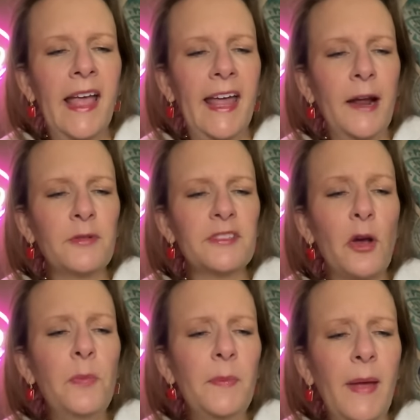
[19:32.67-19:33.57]
And I was
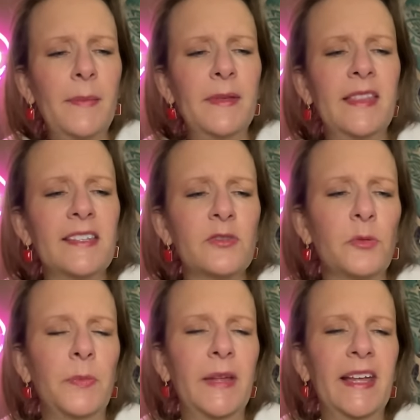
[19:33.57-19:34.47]
hoping maybe this
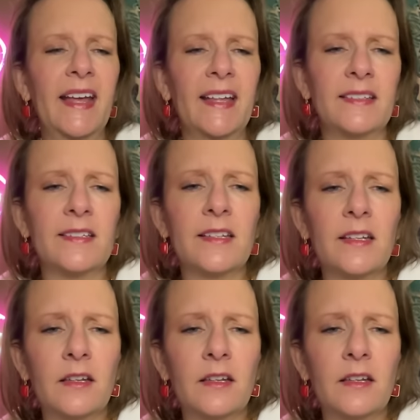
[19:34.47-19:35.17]
would be it.